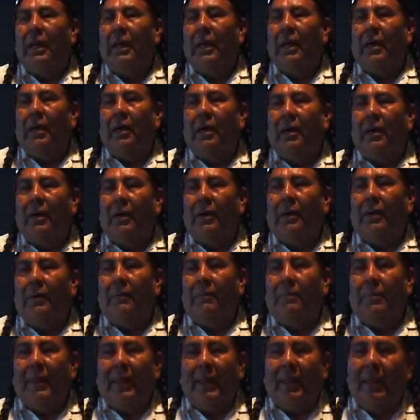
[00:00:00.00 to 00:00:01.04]

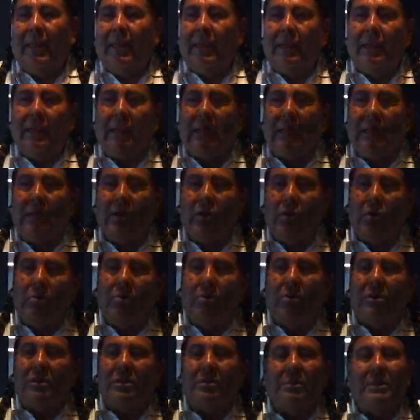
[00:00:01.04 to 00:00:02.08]
and
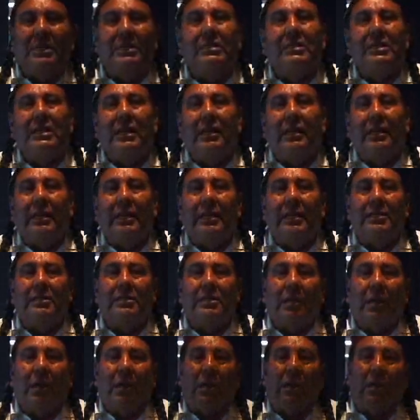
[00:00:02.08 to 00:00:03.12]
numerous
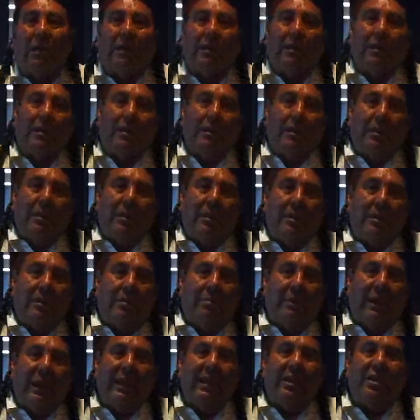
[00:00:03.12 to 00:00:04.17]
misdealings on
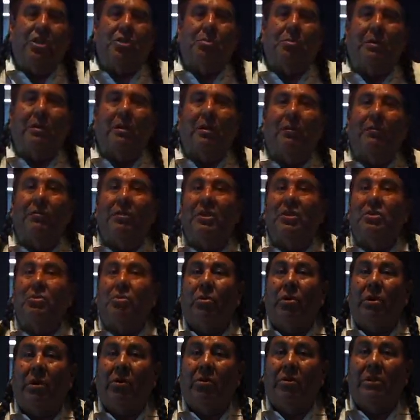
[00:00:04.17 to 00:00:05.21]
the management of these
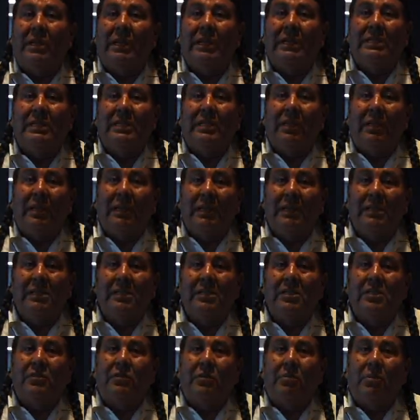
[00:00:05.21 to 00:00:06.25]
royalties and
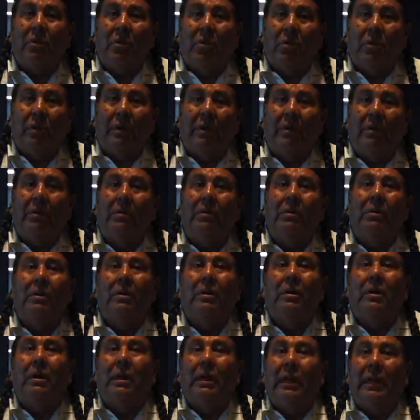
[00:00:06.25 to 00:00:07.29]
leases from oil
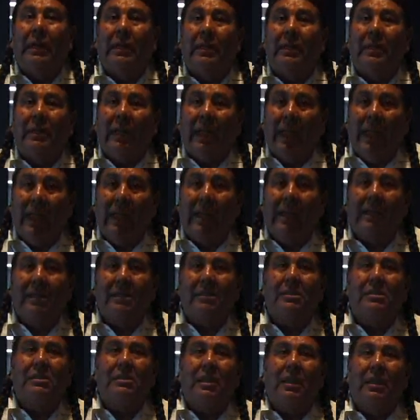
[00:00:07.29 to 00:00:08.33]
and
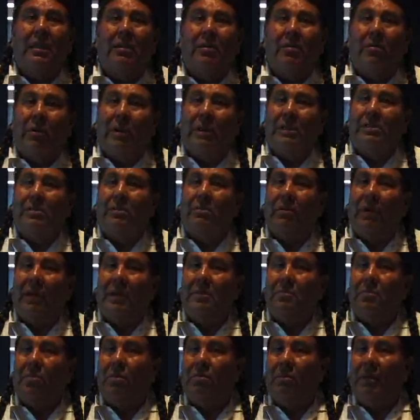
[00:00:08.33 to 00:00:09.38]
gas and grazing
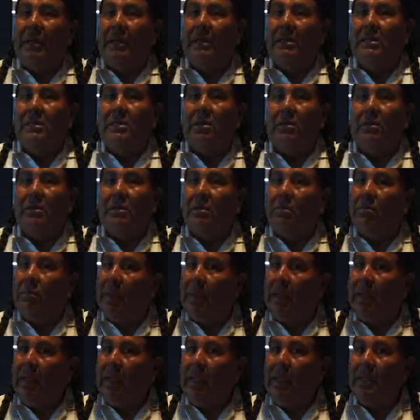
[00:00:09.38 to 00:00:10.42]
right permits. So it's a
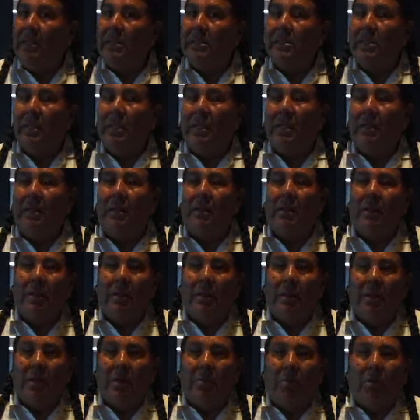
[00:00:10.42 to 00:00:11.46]
big case. And
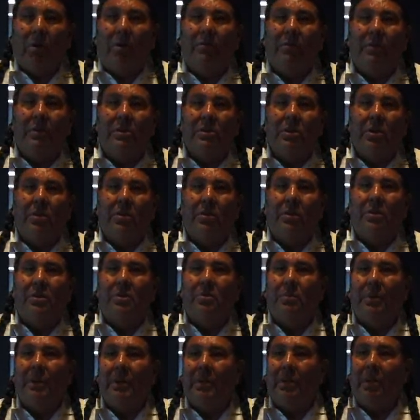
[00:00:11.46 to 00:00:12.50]
Department of Interior
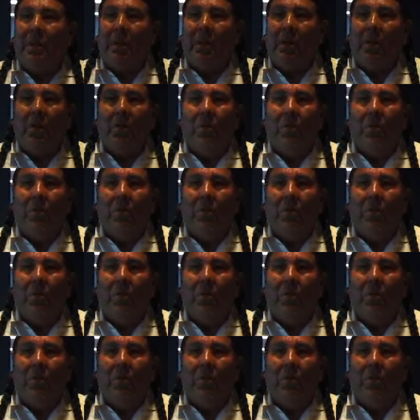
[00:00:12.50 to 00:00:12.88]
has been